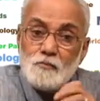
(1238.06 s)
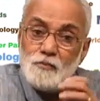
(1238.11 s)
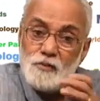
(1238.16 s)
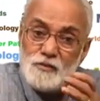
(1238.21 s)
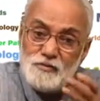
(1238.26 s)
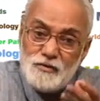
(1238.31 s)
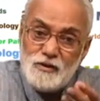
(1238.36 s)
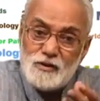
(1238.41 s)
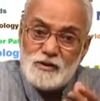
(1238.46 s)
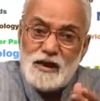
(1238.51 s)

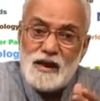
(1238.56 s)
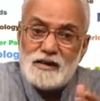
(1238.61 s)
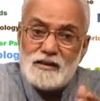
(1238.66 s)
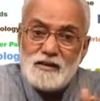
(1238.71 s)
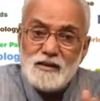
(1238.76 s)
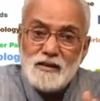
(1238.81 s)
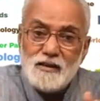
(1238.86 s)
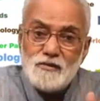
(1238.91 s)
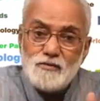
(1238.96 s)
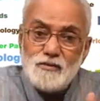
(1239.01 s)
Before
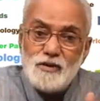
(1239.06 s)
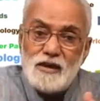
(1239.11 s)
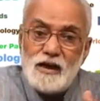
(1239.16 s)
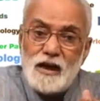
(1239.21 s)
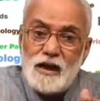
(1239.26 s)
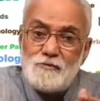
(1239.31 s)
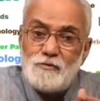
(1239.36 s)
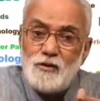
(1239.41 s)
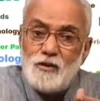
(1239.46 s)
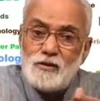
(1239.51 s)
that,
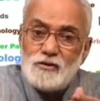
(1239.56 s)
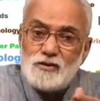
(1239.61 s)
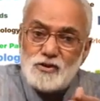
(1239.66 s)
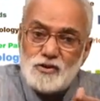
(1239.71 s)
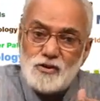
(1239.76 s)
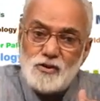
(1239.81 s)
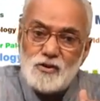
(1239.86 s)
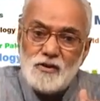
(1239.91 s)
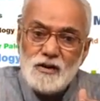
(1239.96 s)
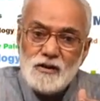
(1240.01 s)
we have
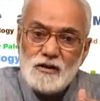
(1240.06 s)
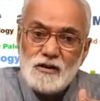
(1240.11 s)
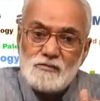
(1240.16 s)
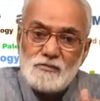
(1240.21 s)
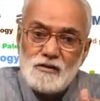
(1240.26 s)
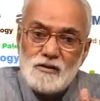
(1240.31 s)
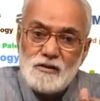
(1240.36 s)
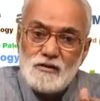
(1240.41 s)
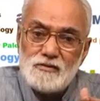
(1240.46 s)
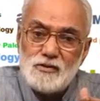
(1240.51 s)
also
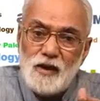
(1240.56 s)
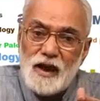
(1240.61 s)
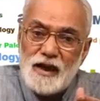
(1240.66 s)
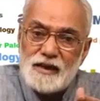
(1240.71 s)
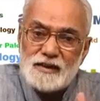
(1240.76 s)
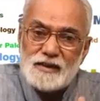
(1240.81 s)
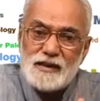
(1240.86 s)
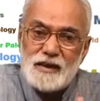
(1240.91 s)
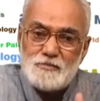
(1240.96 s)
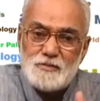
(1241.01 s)
to
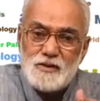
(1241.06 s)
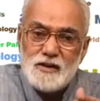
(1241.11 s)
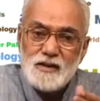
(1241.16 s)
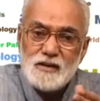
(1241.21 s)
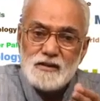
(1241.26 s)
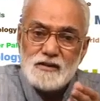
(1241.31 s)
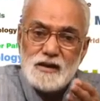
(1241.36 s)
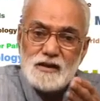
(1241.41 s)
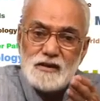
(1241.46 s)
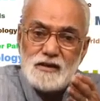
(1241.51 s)
accept
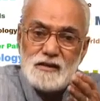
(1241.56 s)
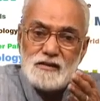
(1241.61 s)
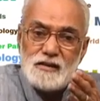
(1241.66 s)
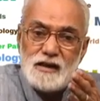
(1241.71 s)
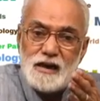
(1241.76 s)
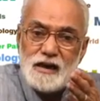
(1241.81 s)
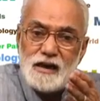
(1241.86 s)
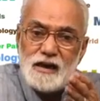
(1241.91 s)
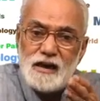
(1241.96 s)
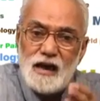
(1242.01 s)
that
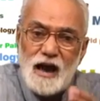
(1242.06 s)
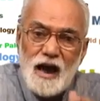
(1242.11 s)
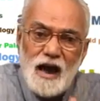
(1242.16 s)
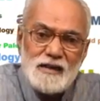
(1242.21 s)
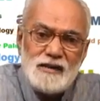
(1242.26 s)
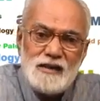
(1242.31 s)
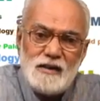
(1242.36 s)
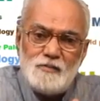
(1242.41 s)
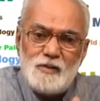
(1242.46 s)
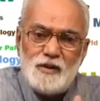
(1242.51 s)
there are a
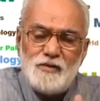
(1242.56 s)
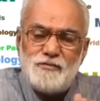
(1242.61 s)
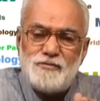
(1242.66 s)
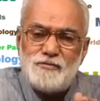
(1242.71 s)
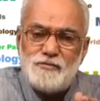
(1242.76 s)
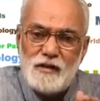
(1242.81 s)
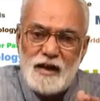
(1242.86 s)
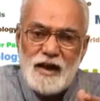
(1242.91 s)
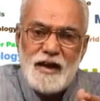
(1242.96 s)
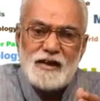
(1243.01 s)
large number of
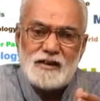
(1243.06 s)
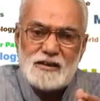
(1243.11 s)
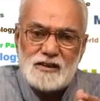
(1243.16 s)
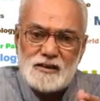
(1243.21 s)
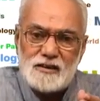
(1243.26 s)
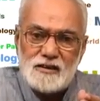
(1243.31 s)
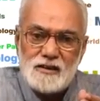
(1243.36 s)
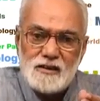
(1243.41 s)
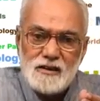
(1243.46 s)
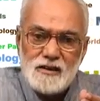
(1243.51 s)

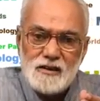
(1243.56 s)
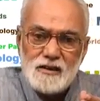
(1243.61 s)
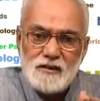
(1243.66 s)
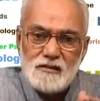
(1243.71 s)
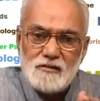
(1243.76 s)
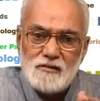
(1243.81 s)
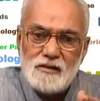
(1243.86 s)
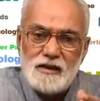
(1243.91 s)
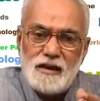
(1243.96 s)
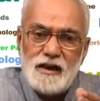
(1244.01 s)
flakes
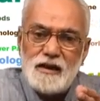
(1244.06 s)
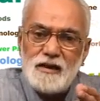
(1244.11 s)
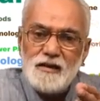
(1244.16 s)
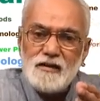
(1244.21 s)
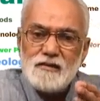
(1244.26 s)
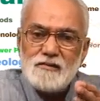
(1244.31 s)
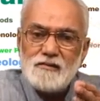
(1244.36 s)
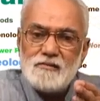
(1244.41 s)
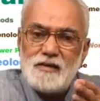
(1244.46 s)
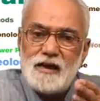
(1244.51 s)
there
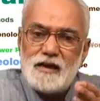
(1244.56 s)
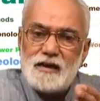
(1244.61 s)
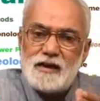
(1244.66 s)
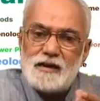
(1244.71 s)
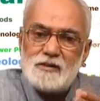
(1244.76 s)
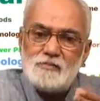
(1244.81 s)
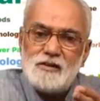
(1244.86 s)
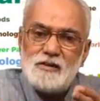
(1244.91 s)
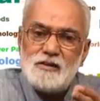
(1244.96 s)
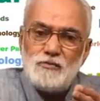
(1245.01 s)
that
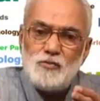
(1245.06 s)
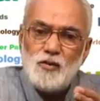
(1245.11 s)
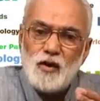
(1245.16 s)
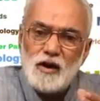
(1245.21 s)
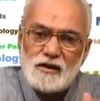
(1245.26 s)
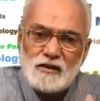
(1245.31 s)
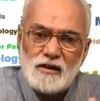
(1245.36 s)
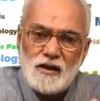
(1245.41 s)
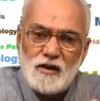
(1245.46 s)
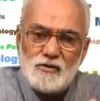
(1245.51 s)
has been
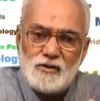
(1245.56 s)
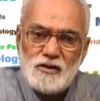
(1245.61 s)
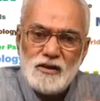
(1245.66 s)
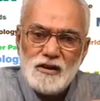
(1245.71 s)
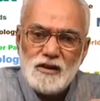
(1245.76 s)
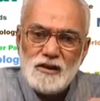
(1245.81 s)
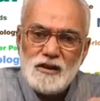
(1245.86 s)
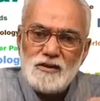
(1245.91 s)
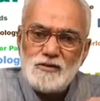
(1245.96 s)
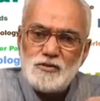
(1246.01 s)
worked out
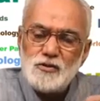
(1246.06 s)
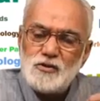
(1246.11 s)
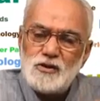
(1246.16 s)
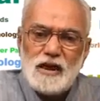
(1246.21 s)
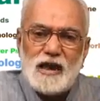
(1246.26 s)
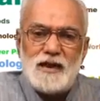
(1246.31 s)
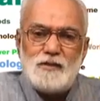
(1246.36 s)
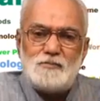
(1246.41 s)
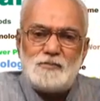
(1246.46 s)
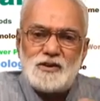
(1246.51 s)
into
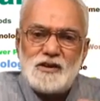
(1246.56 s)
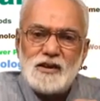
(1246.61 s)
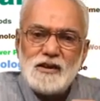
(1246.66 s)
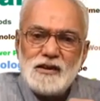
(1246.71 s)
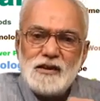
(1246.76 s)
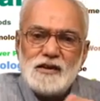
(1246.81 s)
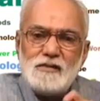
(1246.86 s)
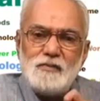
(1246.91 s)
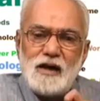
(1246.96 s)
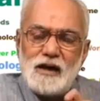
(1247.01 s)
types
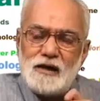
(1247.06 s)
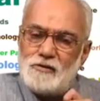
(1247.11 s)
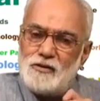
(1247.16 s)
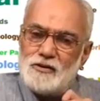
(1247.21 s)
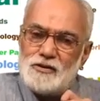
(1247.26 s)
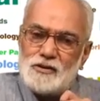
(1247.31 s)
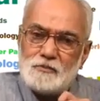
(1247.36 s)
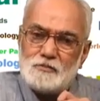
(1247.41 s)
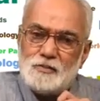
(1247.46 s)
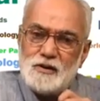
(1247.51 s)
in
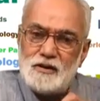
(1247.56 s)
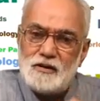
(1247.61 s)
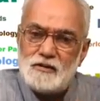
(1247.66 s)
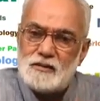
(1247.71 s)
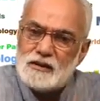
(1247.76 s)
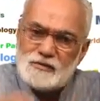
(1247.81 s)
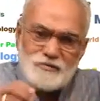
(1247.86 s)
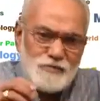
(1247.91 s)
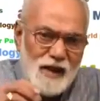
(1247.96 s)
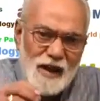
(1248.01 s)
Microlithic
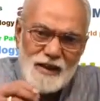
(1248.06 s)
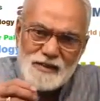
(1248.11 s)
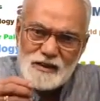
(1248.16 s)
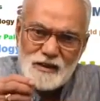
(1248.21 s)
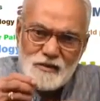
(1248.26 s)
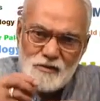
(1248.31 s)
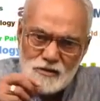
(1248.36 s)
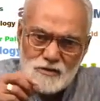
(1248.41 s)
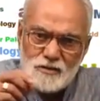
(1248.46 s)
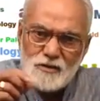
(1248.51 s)
period. These
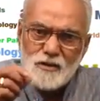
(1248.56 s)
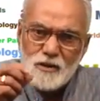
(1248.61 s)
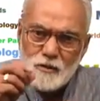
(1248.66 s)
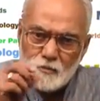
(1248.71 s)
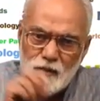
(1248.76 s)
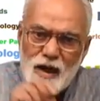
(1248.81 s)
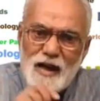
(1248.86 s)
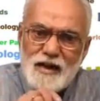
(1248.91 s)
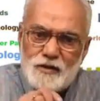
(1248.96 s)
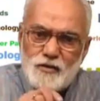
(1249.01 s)
flakes are also
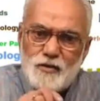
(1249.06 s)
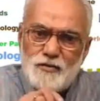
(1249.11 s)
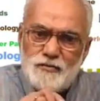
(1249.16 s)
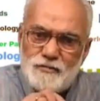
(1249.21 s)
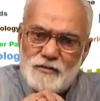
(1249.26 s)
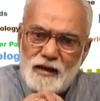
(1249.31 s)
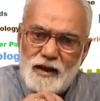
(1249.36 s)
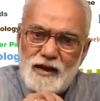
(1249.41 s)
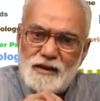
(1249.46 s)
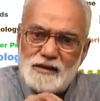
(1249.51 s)

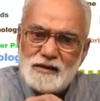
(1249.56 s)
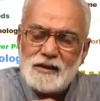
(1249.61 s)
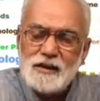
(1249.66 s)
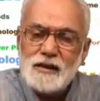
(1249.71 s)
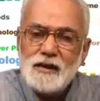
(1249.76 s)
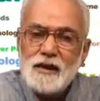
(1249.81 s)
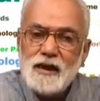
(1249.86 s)
microflakes,